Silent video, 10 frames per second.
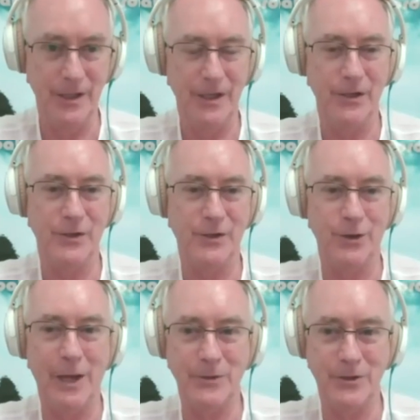It
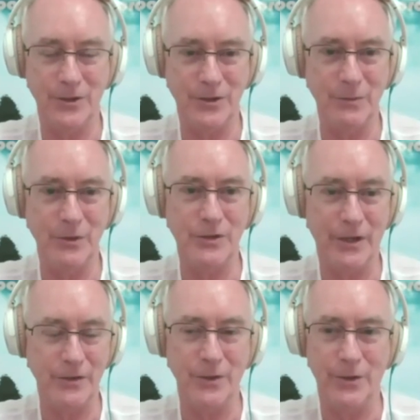describes a system which
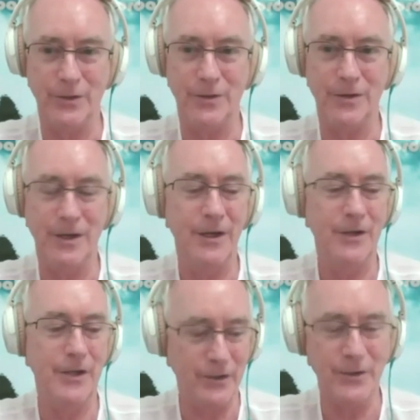does
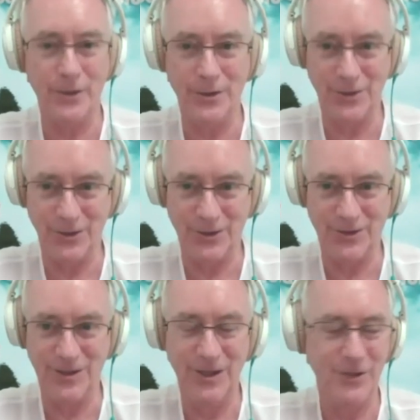not exist.